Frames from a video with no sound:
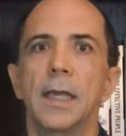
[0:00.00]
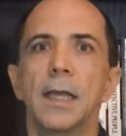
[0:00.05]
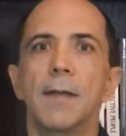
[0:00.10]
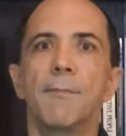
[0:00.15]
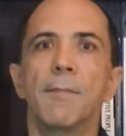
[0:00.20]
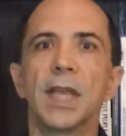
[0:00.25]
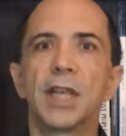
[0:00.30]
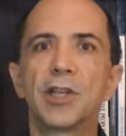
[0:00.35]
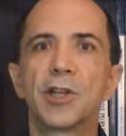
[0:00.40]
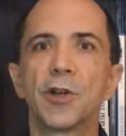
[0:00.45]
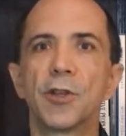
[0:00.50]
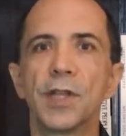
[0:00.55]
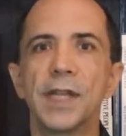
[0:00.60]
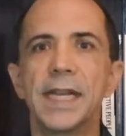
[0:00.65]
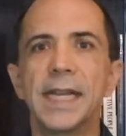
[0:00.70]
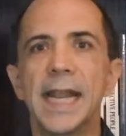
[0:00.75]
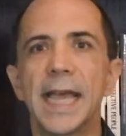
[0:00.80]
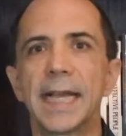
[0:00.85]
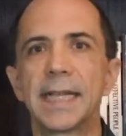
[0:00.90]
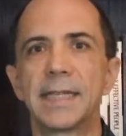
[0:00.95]
Make sure the
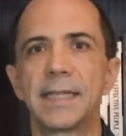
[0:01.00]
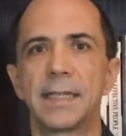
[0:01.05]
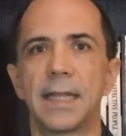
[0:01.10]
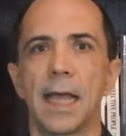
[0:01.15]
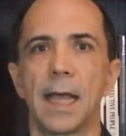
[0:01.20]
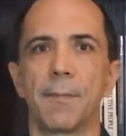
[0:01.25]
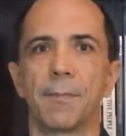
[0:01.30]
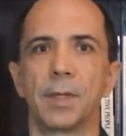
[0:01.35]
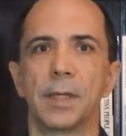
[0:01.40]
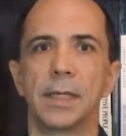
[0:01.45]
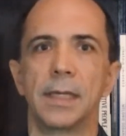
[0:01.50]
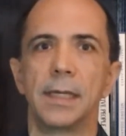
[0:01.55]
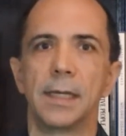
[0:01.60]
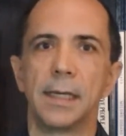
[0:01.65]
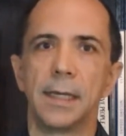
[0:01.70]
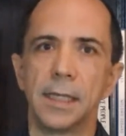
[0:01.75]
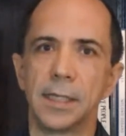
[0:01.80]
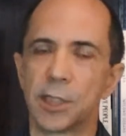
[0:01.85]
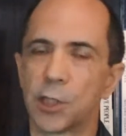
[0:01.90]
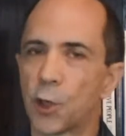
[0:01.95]
next step
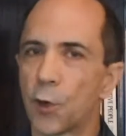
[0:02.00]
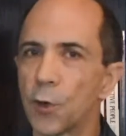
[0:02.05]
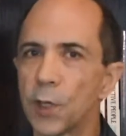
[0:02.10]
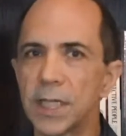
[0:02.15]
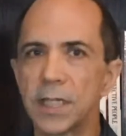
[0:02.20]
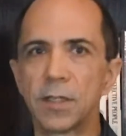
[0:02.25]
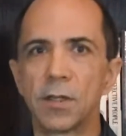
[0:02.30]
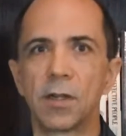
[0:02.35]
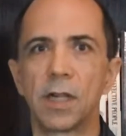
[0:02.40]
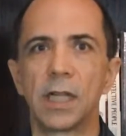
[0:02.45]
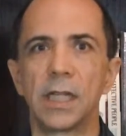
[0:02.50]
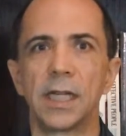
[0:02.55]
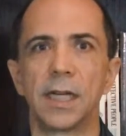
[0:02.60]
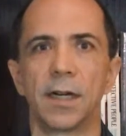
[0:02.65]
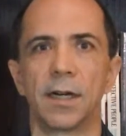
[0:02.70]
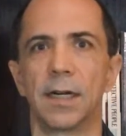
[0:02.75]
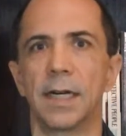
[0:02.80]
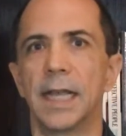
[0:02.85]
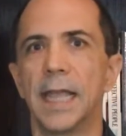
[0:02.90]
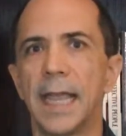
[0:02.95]
is crystal
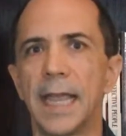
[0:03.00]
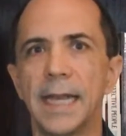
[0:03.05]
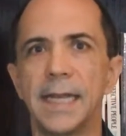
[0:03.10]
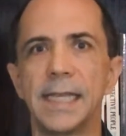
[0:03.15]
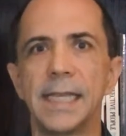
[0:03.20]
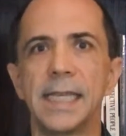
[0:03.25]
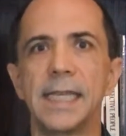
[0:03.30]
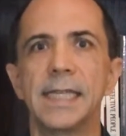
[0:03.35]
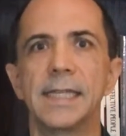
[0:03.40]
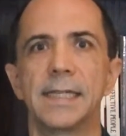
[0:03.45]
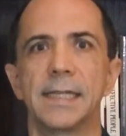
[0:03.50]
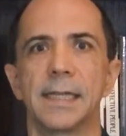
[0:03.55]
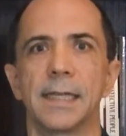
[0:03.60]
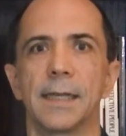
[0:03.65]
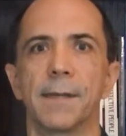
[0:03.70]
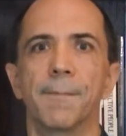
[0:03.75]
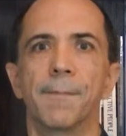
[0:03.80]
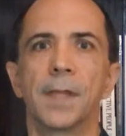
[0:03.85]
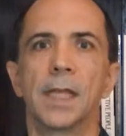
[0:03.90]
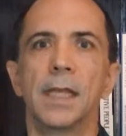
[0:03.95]
clear and
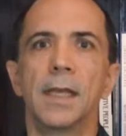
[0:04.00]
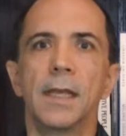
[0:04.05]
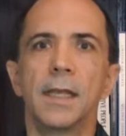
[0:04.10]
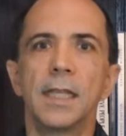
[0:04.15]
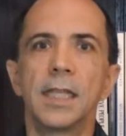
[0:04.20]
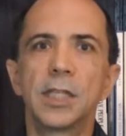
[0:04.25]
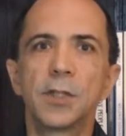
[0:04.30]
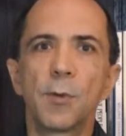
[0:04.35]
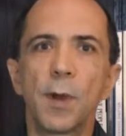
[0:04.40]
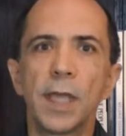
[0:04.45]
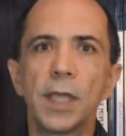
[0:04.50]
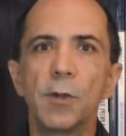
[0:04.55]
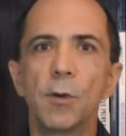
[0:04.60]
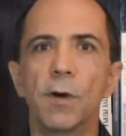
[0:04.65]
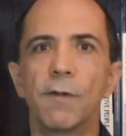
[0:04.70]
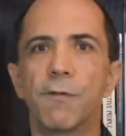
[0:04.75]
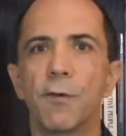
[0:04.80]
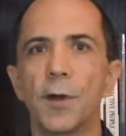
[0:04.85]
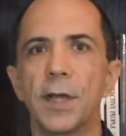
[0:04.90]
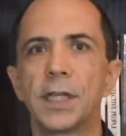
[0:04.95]
easy. This way you
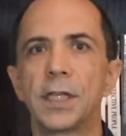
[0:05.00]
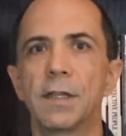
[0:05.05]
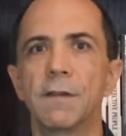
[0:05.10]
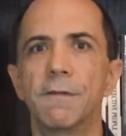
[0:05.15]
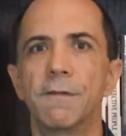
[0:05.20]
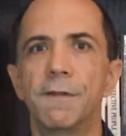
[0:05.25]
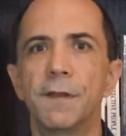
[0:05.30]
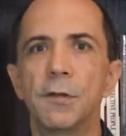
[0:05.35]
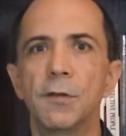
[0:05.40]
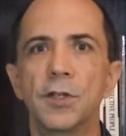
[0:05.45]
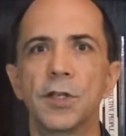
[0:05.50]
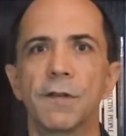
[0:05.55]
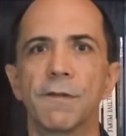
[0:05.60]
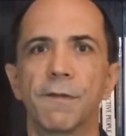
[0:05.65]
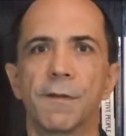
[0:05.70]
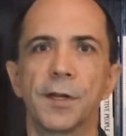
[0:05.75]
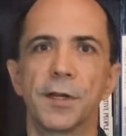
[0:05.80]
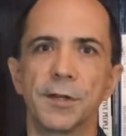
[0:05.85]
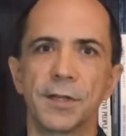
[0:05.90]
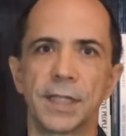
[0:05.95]
avoid confusion
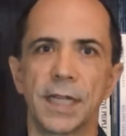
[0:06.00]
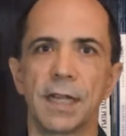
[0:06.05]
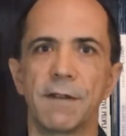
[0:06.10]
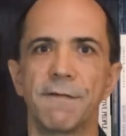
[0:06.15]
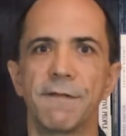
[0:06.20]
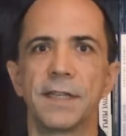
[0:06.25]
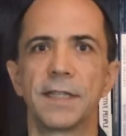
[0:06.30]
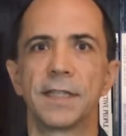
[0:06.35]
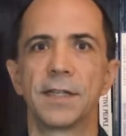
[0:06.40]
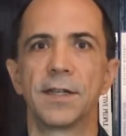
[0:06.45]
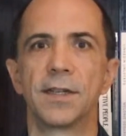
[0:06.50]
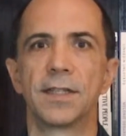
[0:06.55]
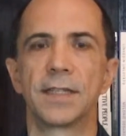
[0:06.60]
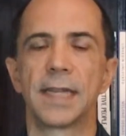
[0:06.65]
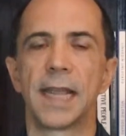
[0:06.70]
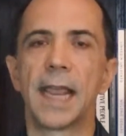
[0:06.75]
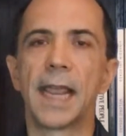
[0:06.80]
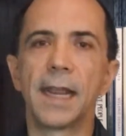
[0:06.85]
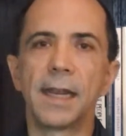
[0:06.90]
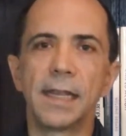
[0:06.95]
for your site
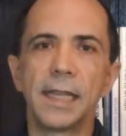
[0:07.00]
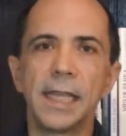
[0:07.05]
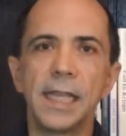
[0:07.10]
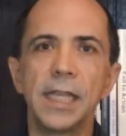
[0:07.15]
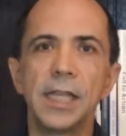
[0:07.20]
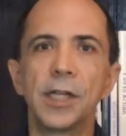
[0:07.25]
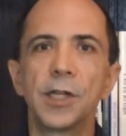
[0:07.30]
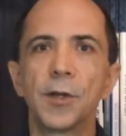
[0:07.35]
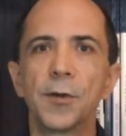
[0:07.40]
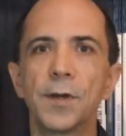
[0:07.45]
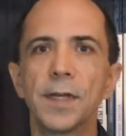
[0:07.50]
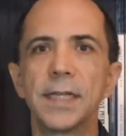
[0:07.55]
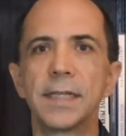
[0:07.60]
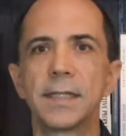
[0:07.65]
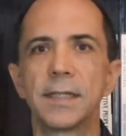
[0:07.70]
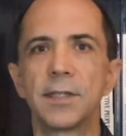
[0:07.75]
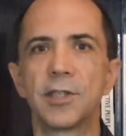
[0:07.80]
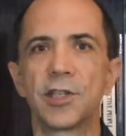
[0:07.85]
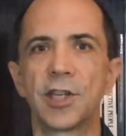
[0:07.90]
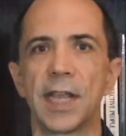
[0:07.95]
visitors and
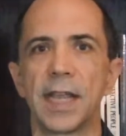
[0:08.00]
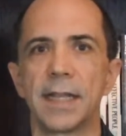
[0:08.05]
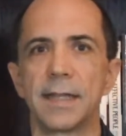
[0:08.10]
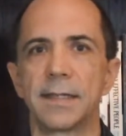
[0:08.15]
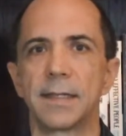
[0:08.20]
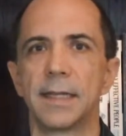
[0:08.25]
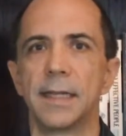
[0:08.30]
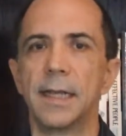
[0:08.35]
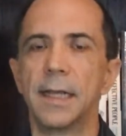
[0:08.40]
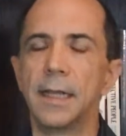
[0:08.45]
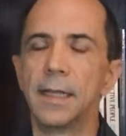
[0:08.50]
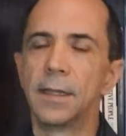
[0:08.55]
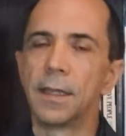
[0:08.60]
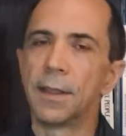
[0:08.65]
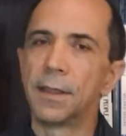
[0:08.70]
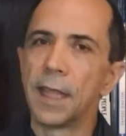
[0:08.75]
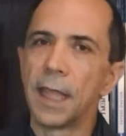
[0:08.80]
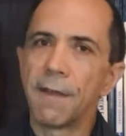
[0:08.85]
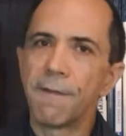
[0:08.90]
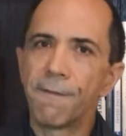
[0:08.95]
increase the chance
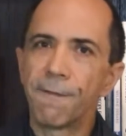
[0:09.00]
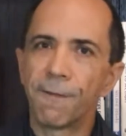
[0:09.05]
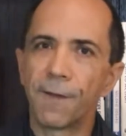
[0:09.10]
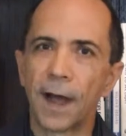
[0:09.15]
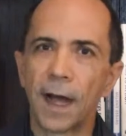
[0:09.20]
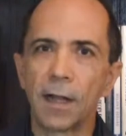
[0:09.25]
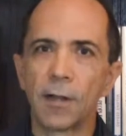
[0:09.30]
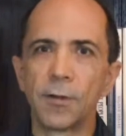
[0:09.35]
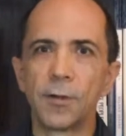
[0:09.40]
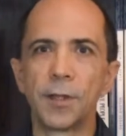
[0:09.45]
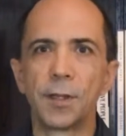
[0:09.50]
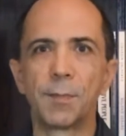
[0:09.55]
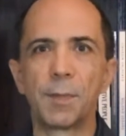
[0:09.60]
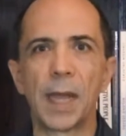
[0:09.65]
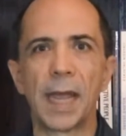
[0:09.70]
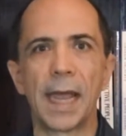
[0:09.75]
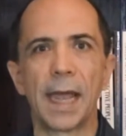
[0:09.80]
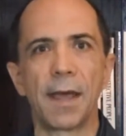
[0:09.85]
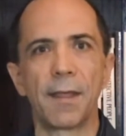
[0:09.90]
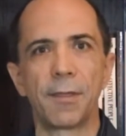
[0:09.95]
that they follow the
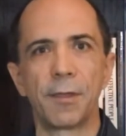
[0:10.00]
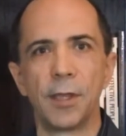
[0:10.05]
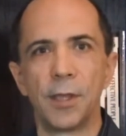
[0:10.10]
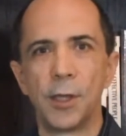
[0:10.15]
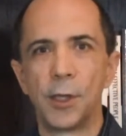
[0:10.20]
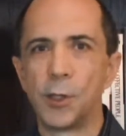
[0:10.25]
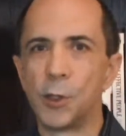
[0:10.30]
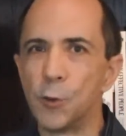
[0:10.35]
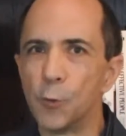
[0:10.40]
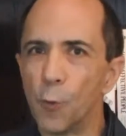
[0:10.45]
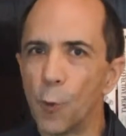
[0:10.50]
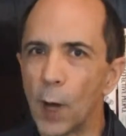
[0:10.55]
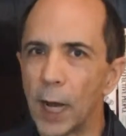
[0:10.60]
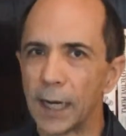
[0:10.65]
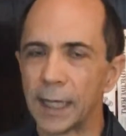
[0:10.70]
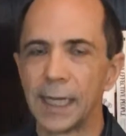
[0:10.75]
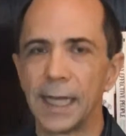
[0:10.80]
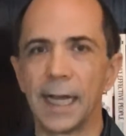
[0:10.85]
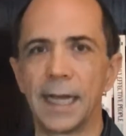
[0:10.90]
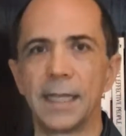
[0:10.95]
path you
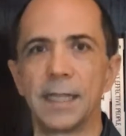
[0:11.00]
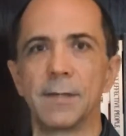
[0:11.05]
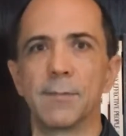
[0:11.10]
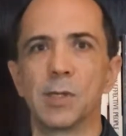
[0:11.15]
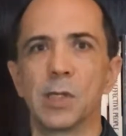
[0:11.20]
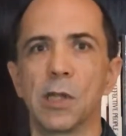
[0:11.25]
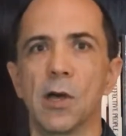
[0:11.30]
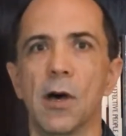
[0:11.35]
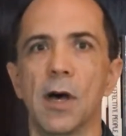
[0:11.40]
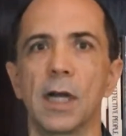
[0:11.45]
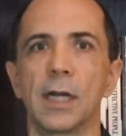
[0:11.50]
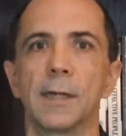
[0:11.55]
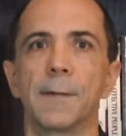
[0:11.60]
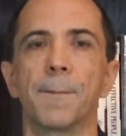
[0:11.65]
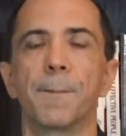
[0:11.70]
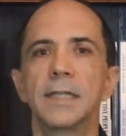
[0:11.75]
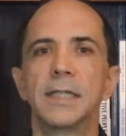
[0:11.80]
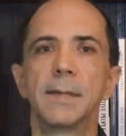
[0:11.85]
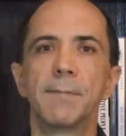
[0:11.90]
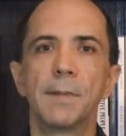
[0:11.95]
want to guide them along.
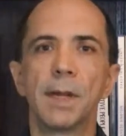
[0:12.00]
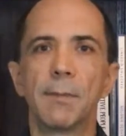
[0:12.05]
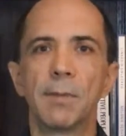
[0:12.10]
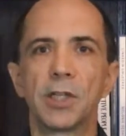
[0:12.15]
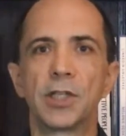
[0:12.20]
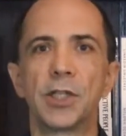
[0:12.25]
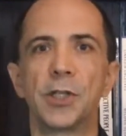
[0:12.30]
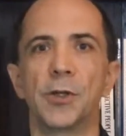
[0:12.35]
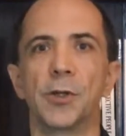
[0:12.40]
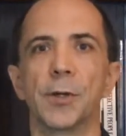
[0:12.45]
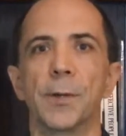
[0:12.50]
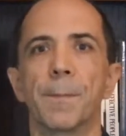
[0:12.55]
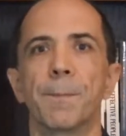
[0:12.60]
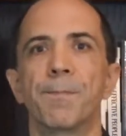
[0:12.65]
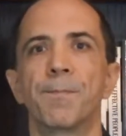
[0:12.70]
Tip number 2,